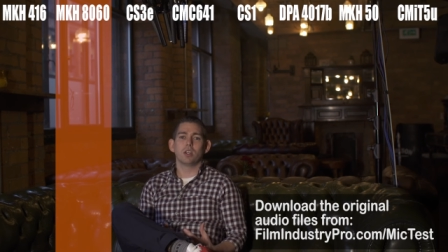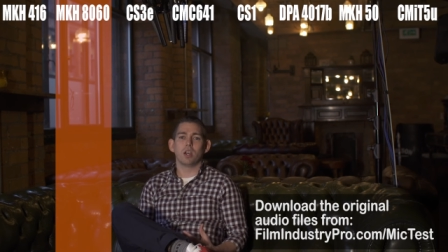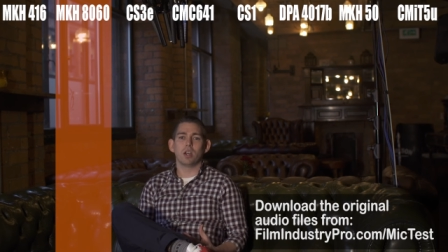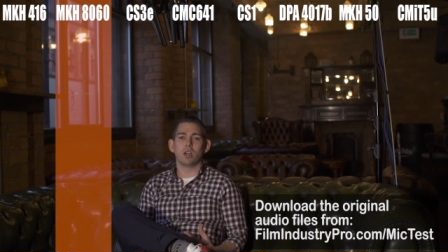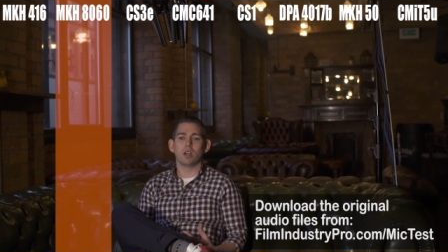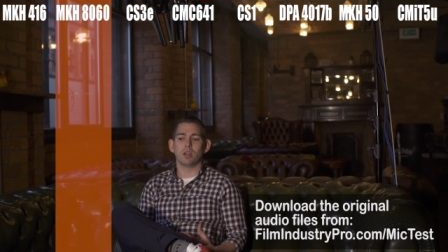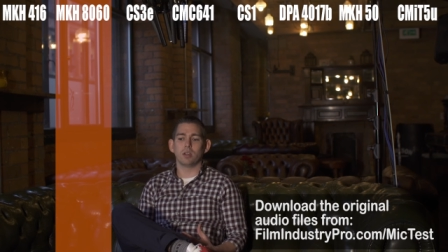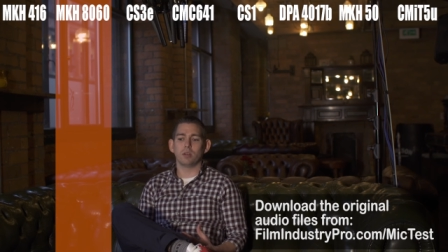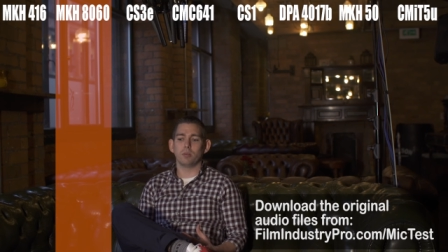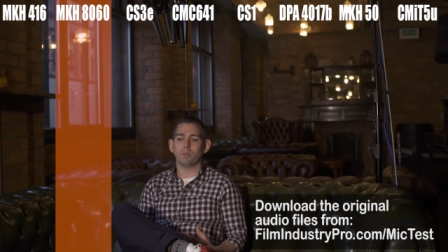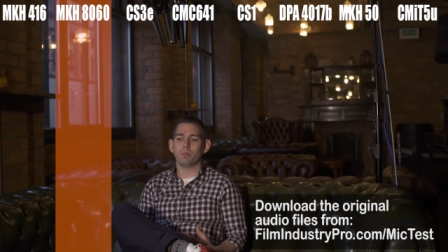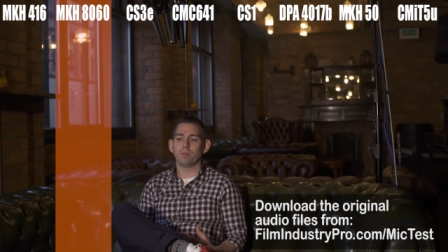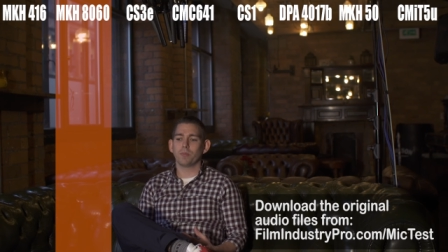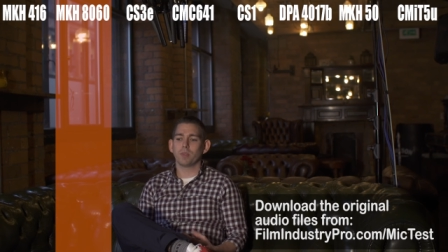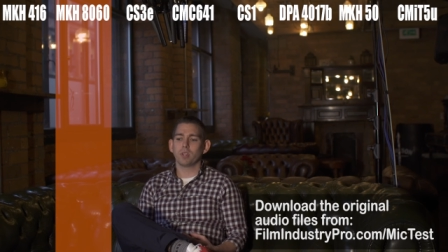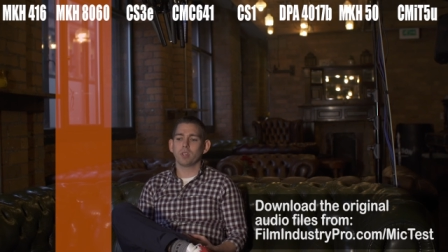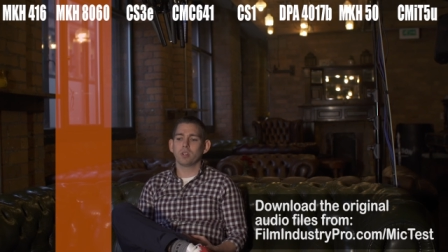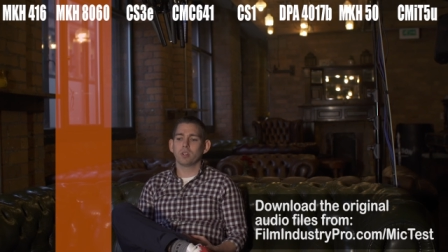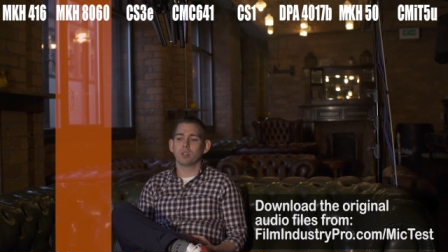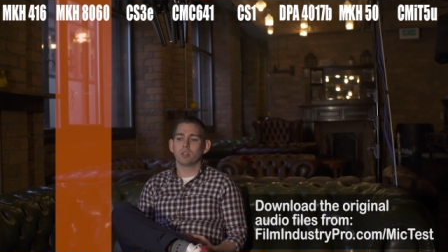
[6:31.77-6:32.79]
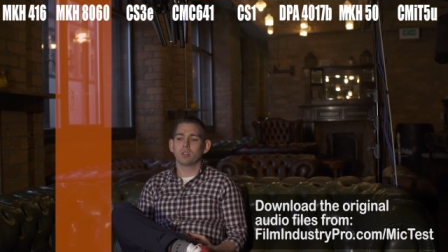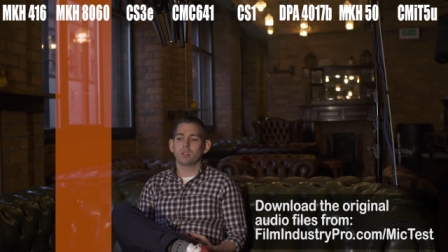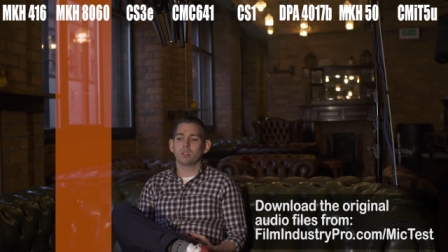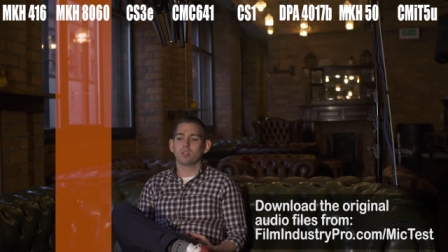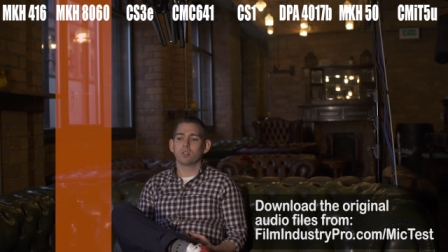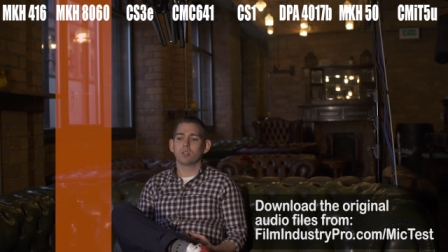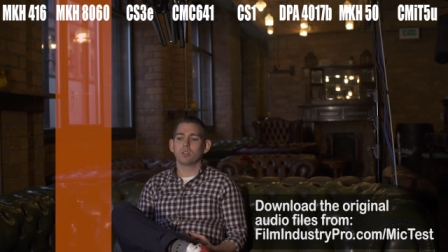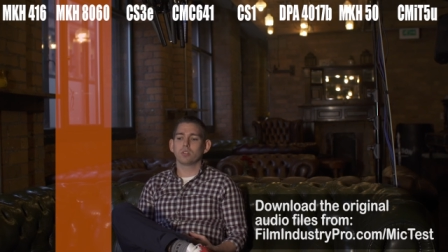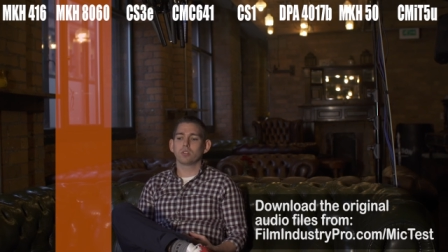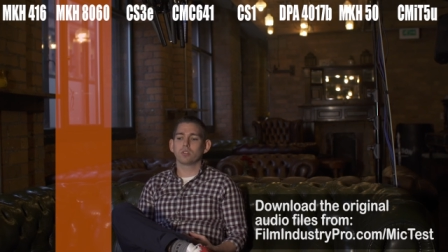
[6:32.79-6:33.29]
Um,
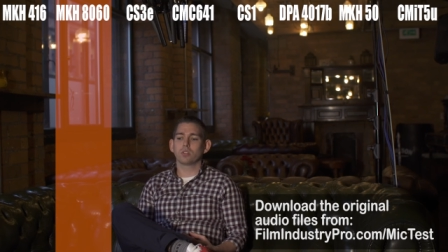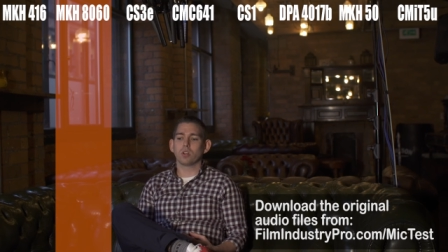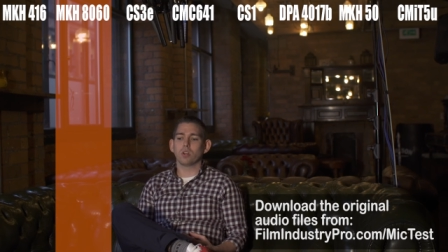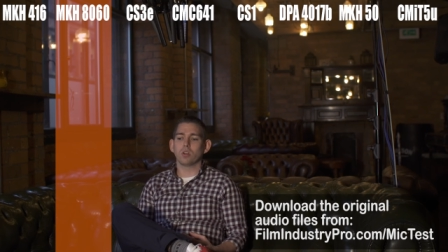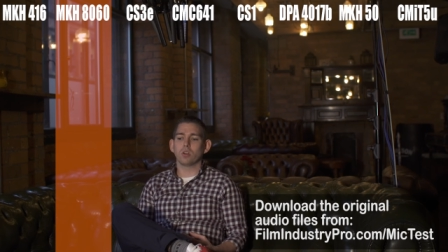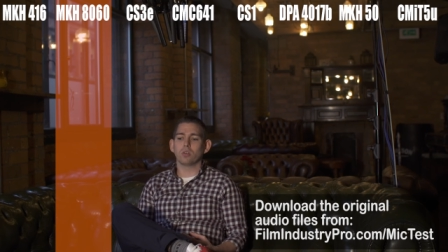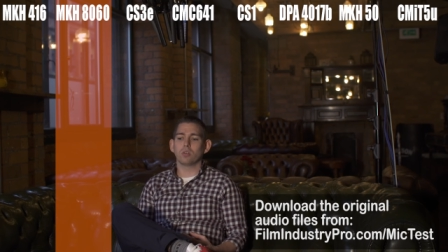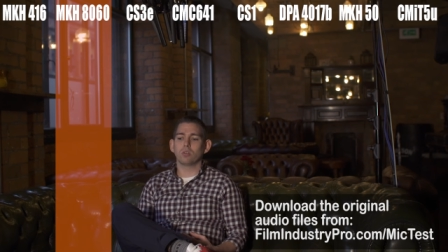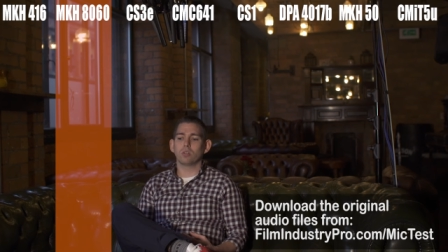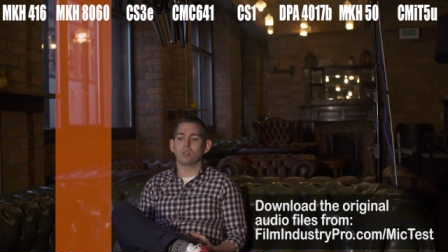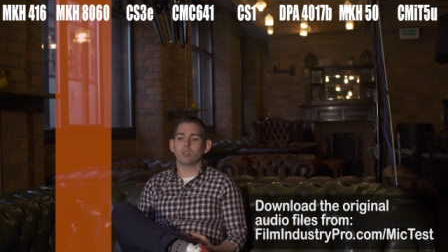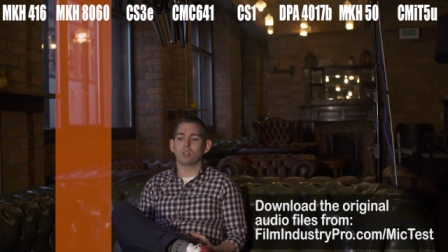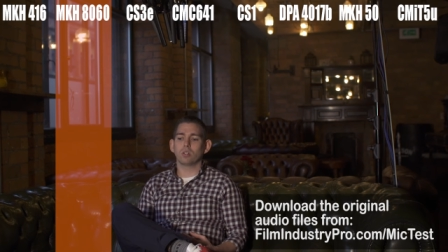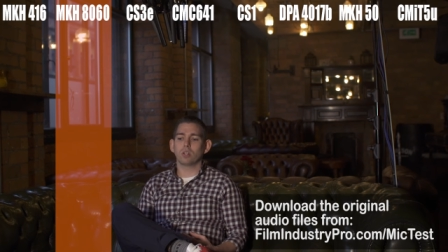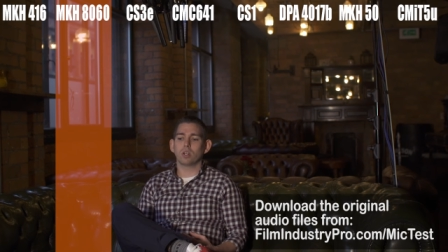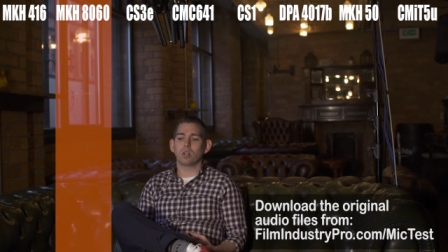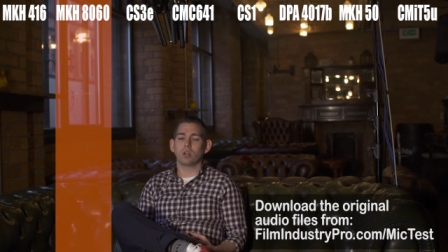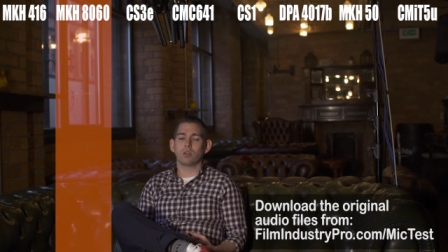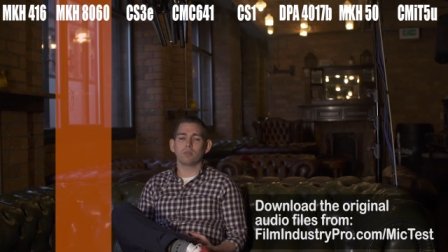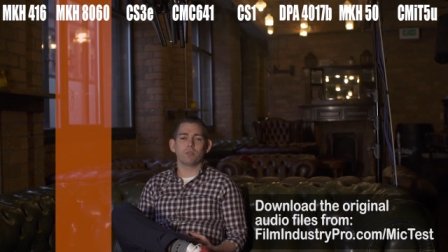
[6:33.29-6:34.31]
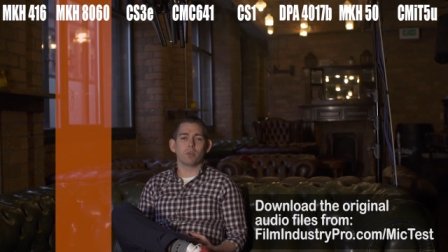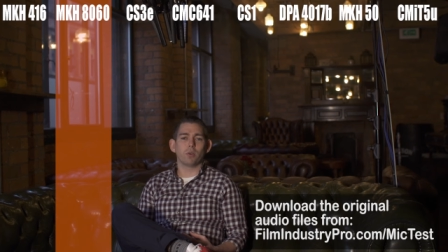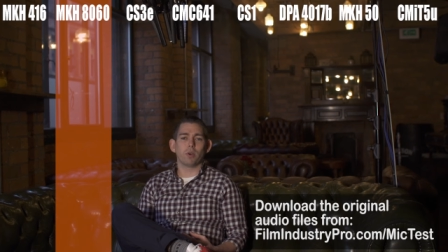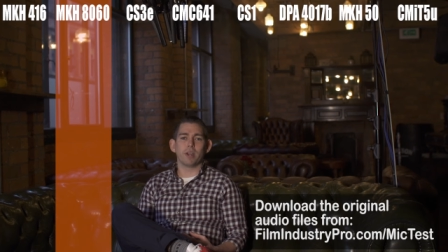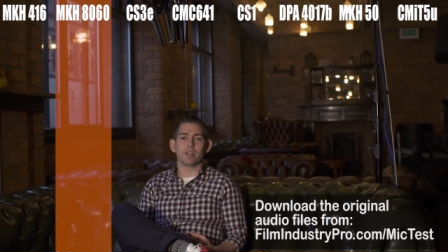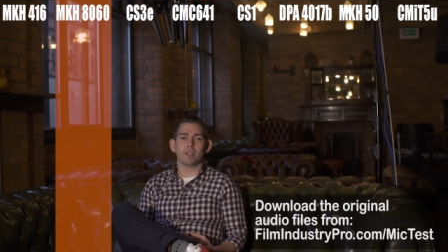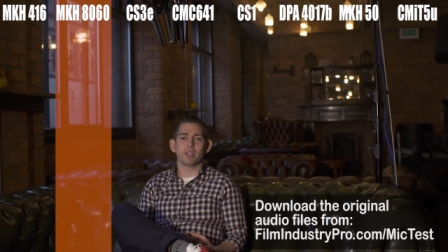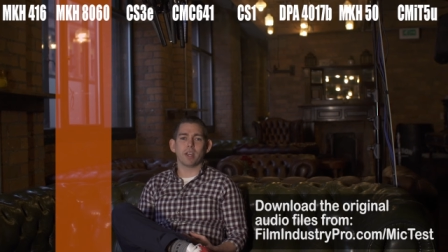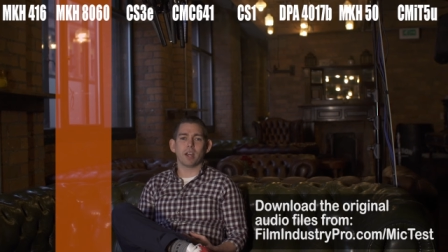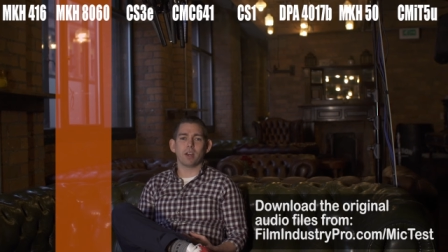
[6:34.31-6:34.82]
so, no
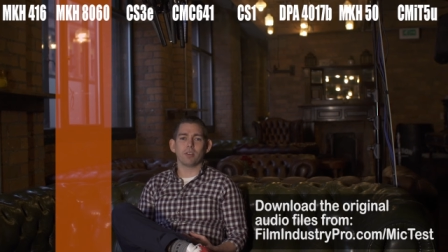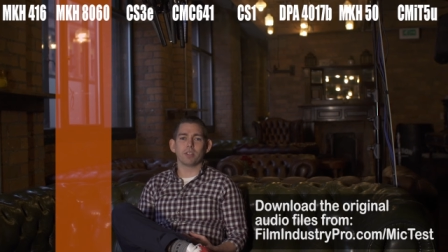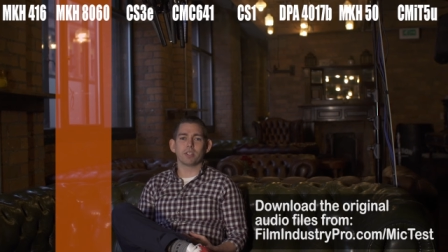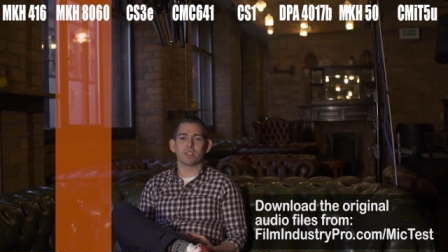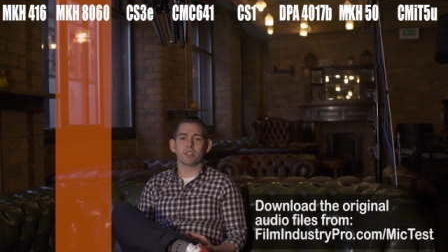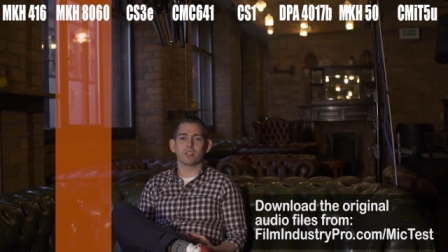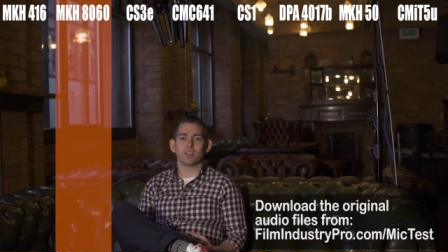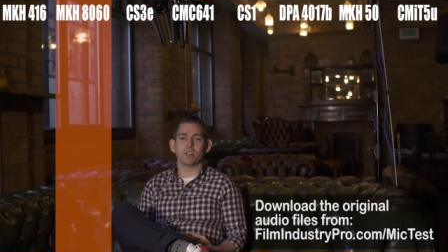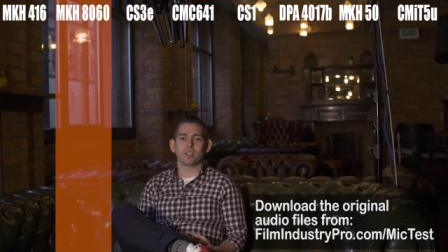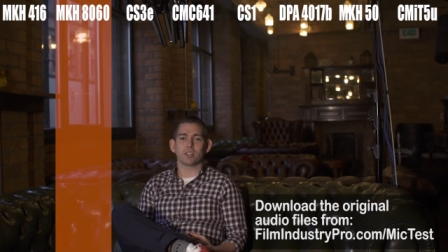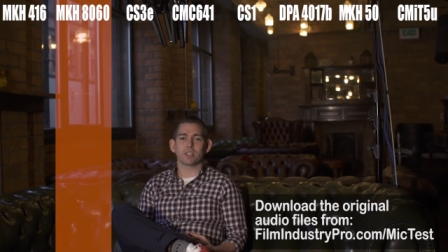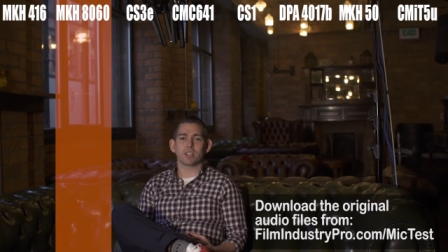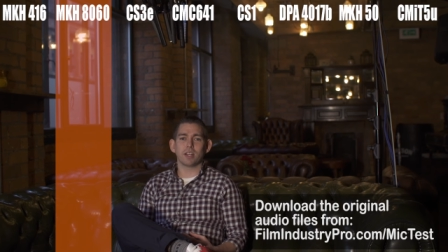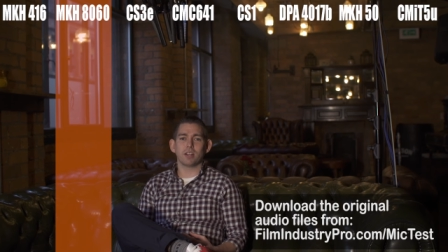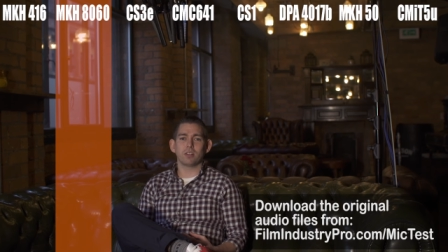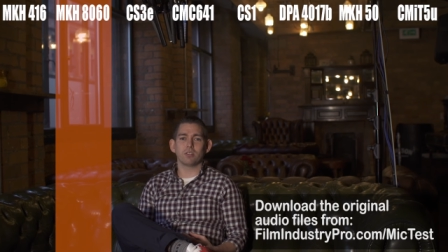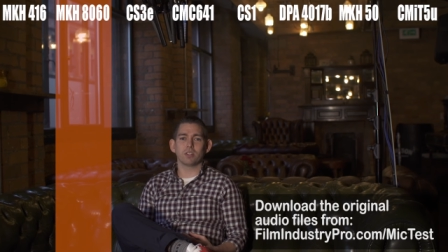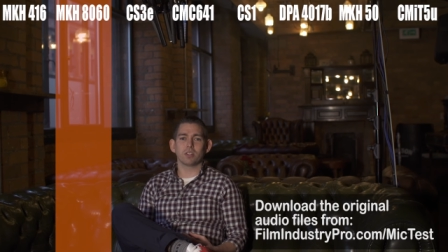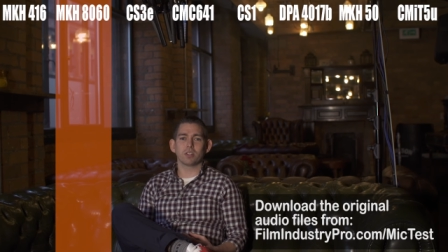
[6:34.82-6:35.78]
idea how this is going to sound.